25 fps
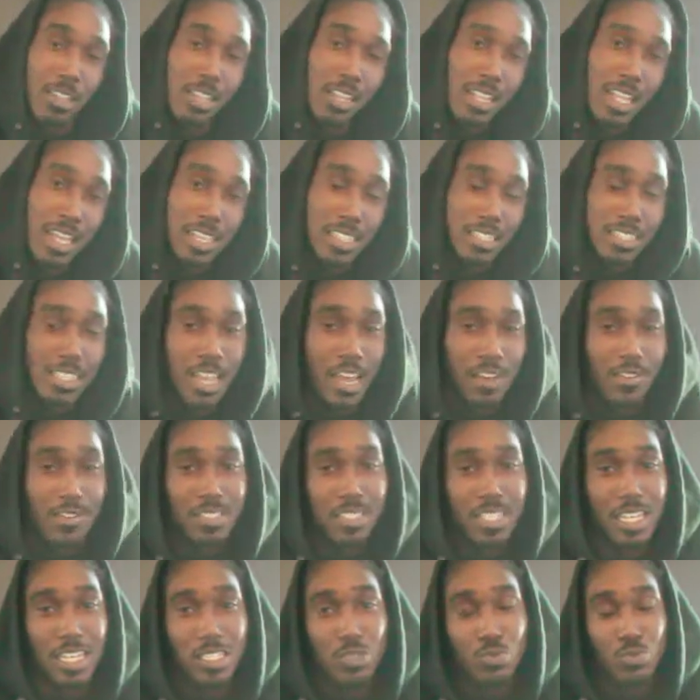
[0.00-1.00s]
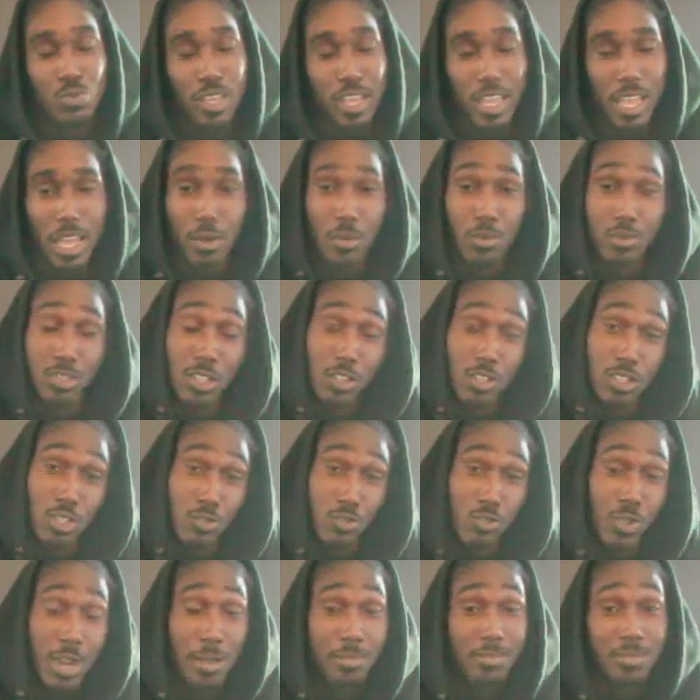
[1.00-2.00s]
Last conversation we had was on some
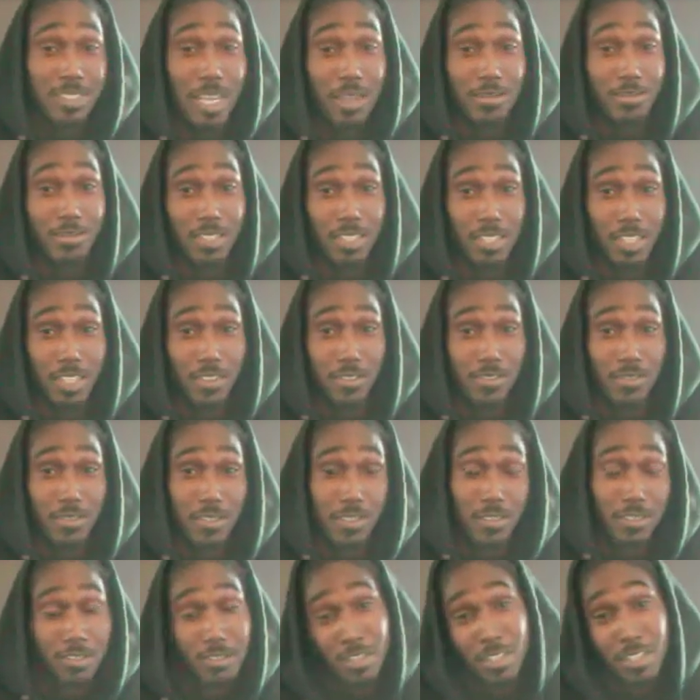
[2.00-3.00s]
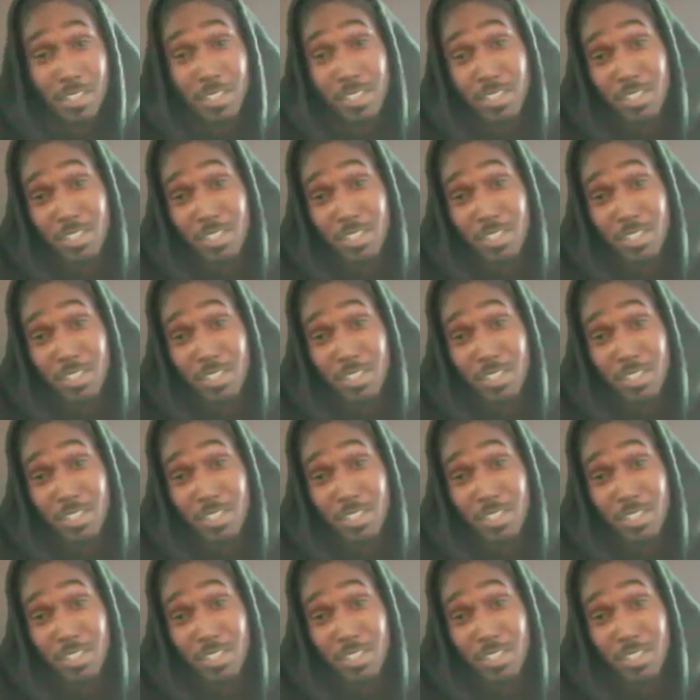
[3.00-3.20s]
rap type stuff.